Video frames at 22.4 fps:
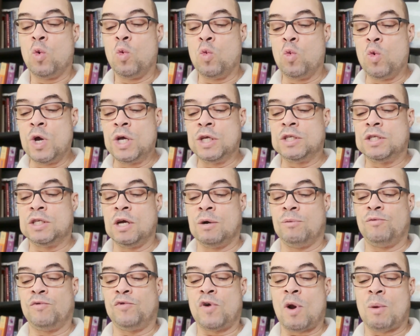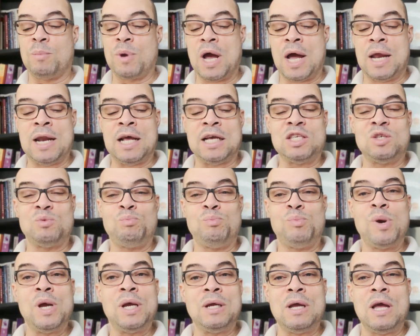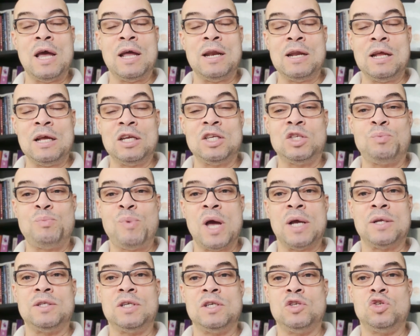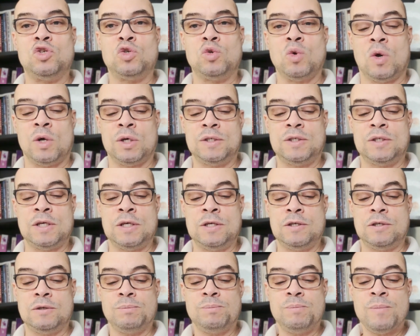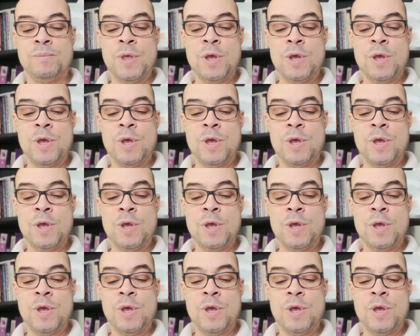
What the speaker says: wisdom from unexpected sources.